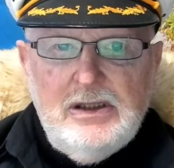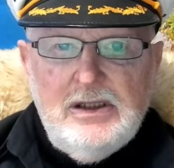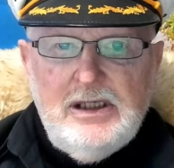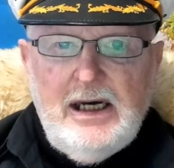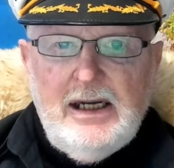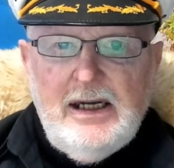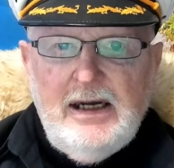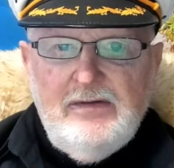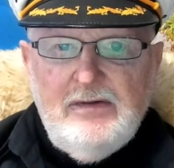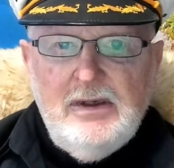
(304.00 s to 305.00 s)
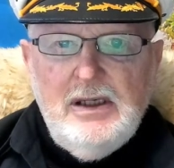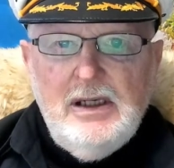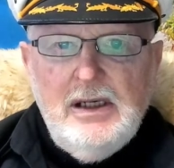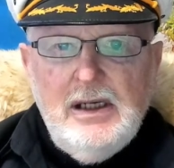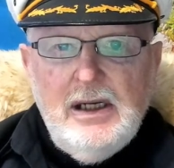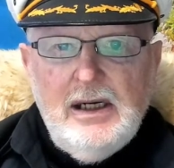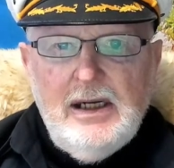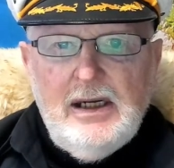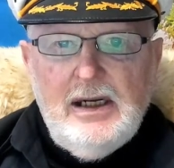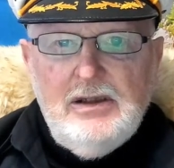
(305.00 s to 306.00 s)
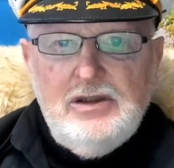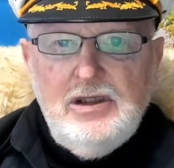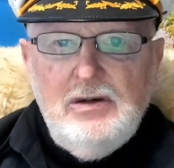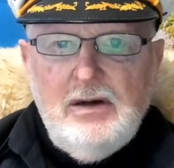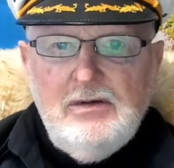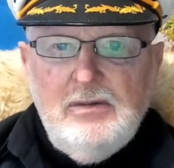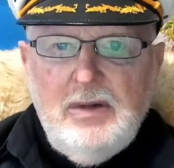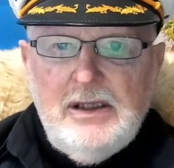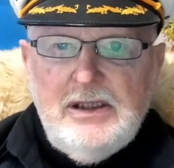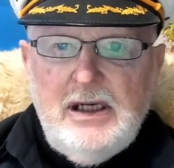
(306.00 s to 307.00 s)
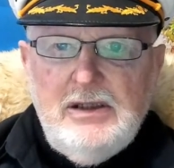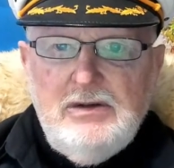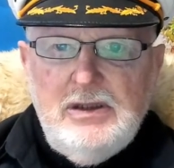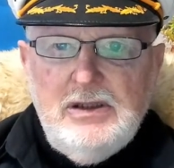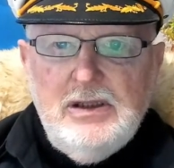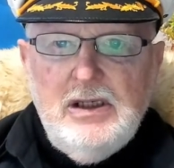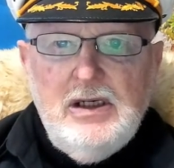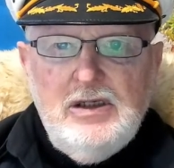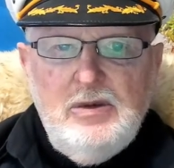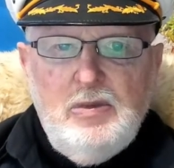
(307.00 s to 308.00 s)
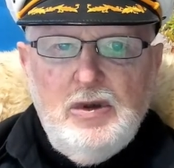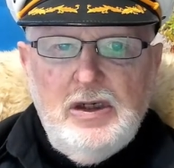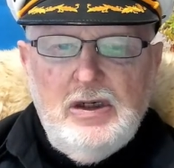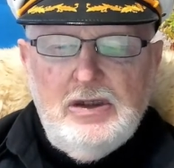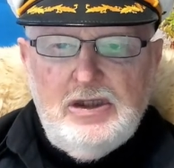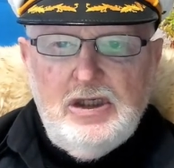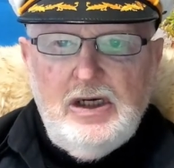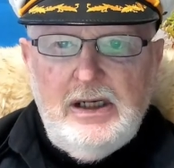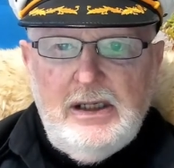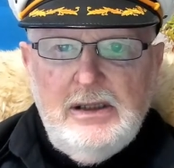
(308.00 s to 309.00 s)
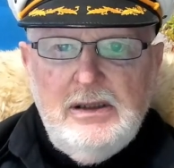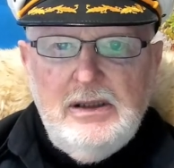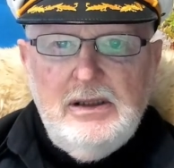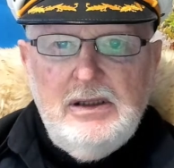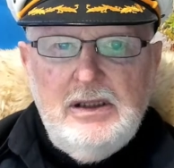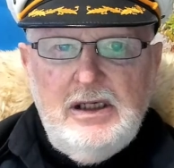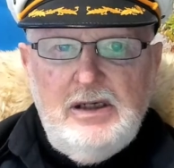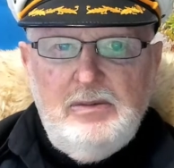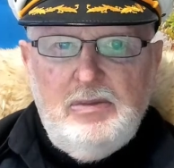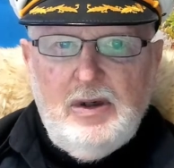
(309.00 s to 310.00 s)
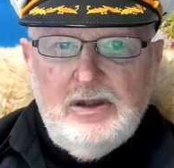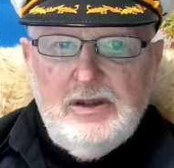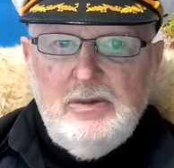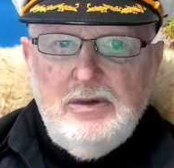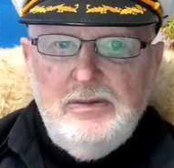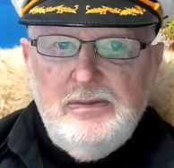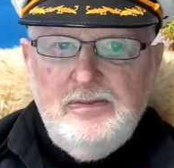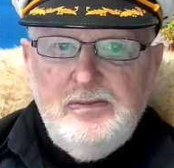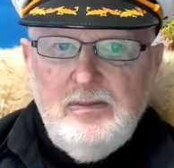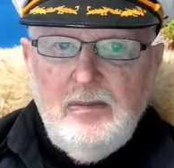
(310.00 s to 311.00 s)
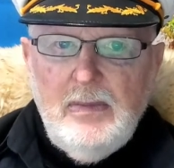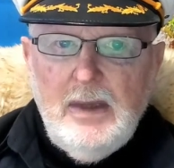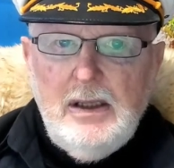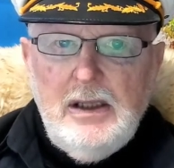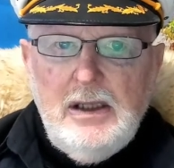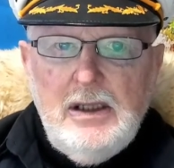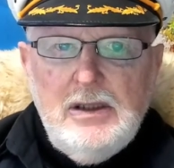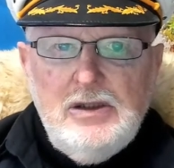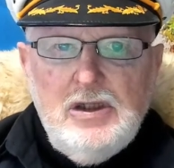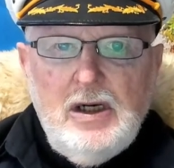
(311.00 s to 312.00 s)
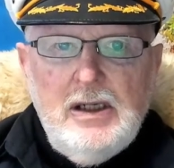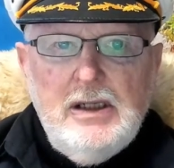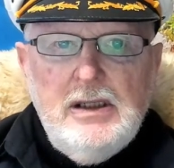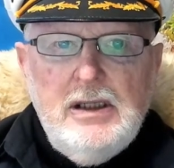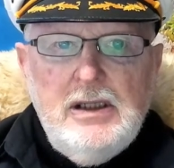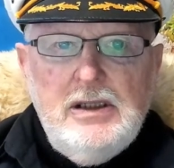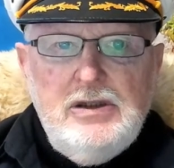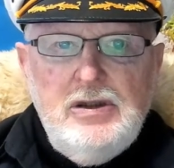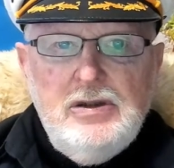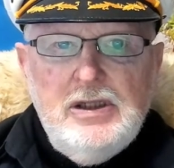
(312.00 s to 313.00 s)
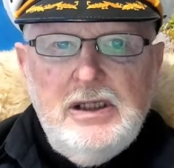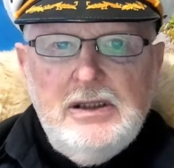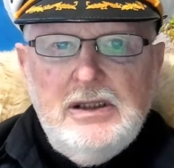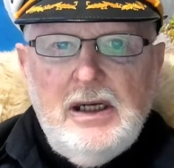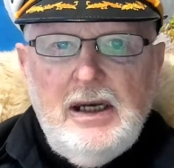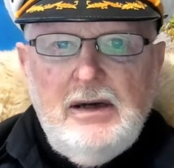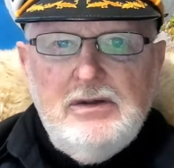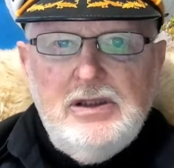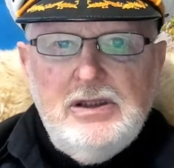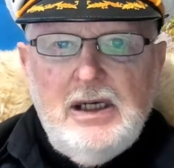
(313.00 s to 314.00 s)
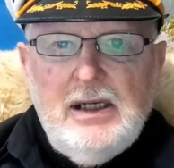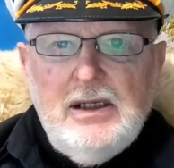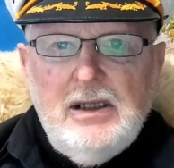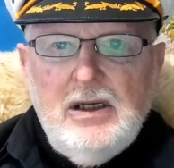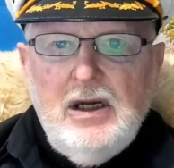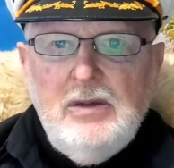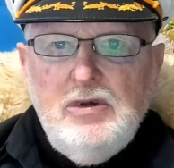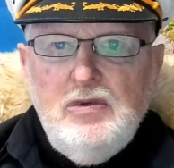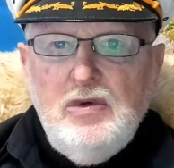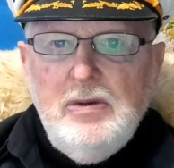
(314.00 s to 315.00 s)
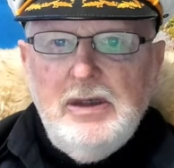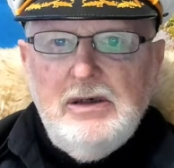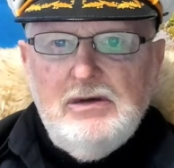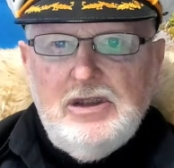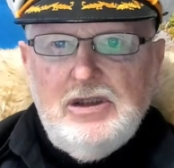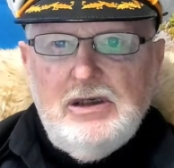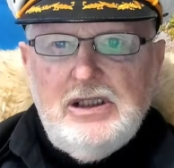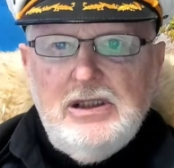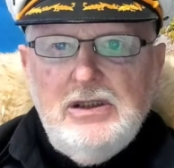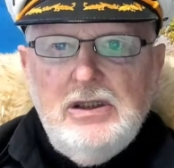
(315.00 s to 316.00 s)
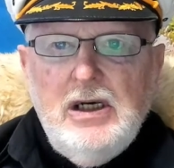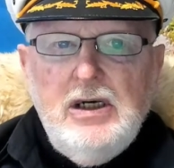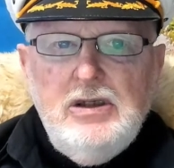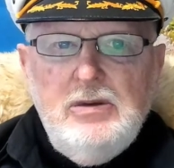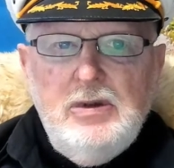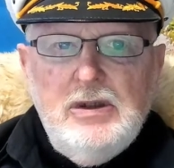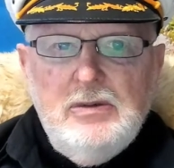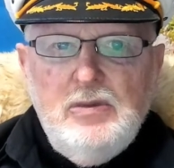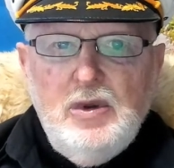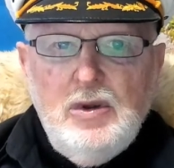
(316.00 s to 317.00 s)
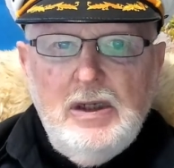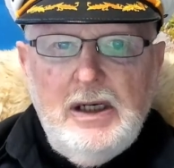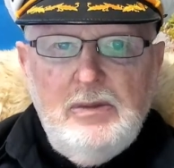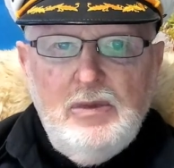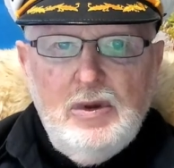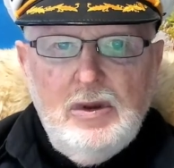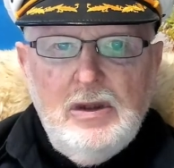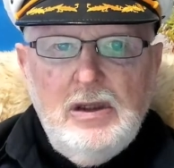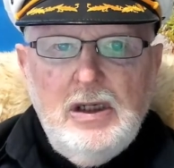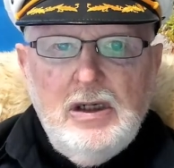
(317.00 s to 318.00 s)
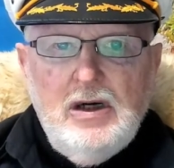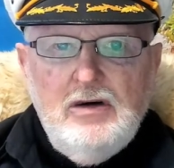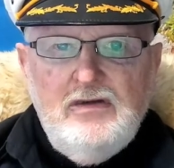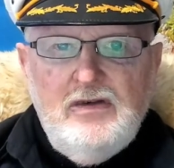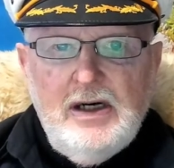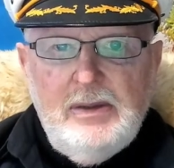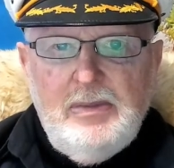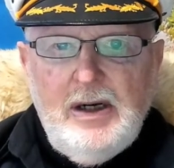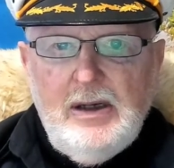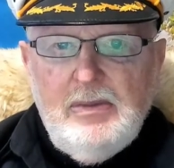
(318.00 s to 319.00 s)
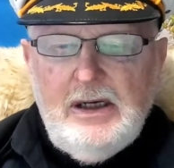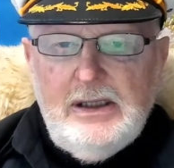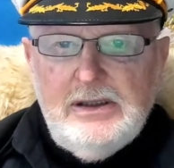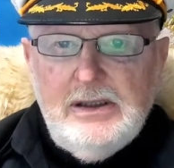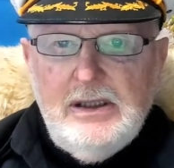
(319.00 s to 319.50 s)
is hard enough, let alone 200 plus countries to boycott China. Impossible. China is using its allowances under the global warming restrictions to build more and more coal-fired power plants,